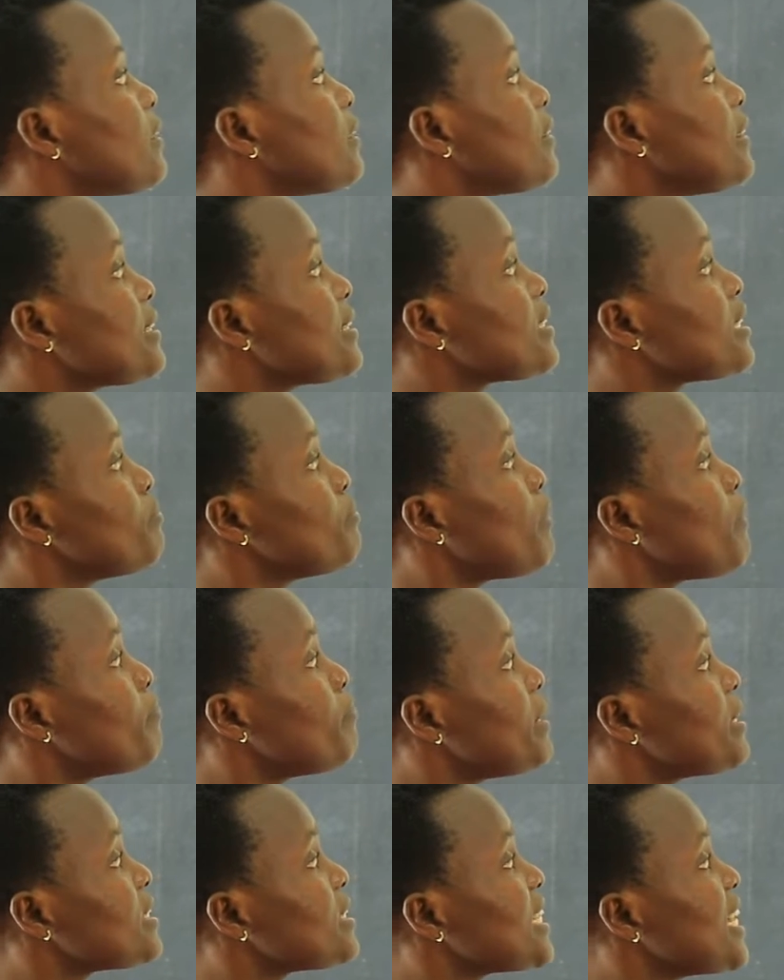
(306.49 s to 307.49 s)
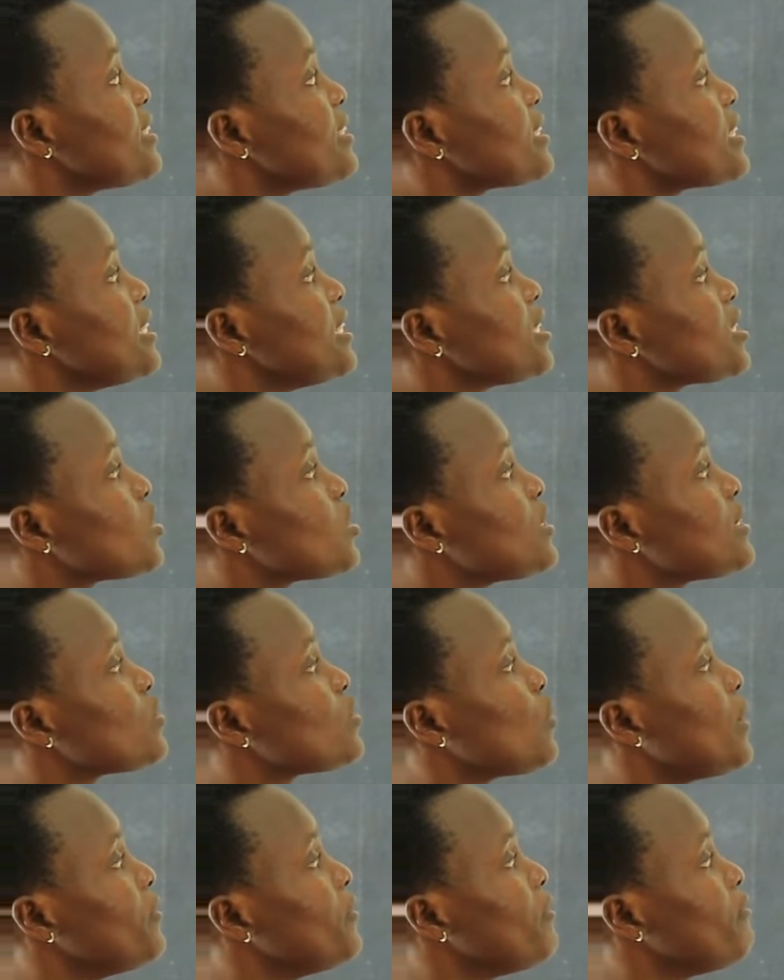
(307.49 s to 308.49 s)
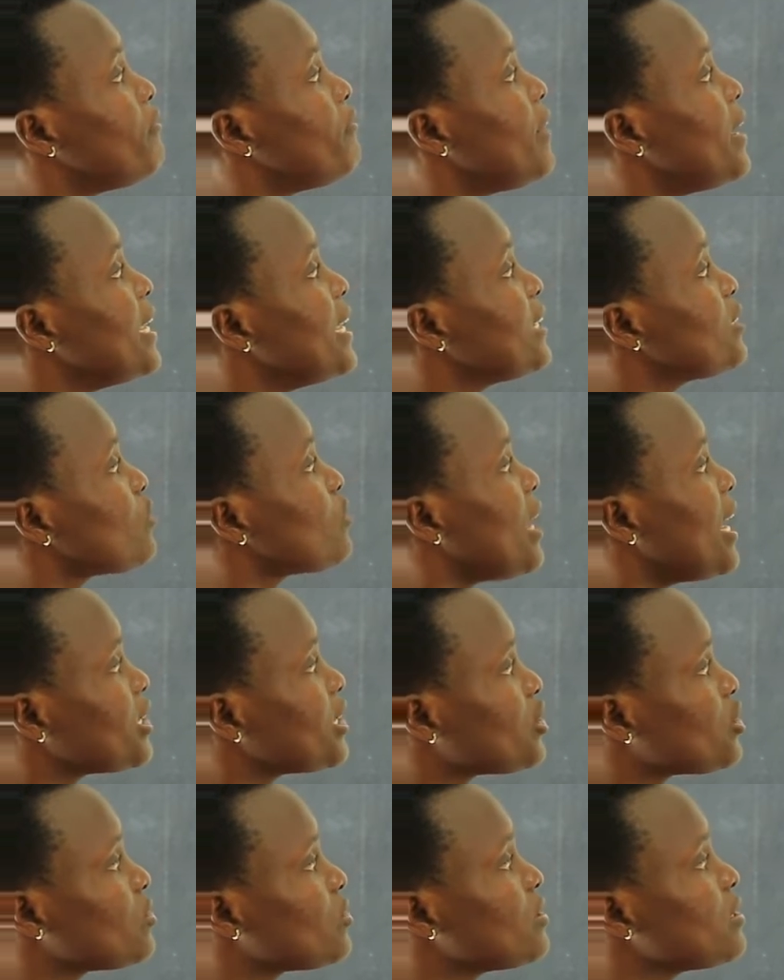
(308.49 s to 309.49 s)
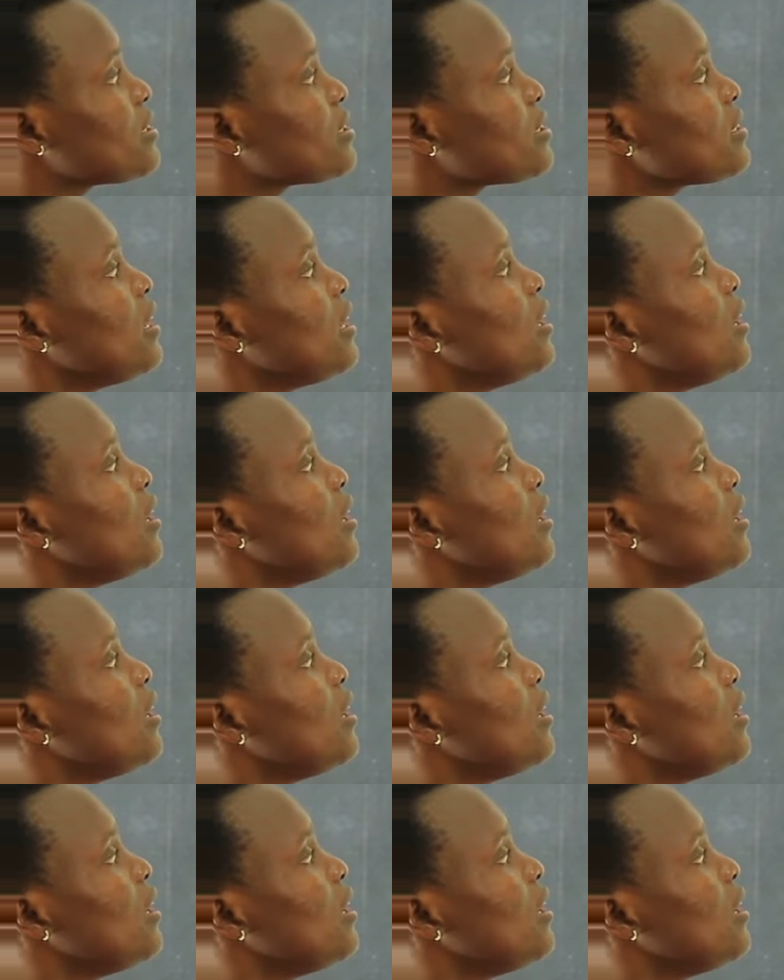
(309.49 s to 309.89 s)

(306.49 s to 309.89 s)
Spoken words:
The simple past tense is used when referring to actions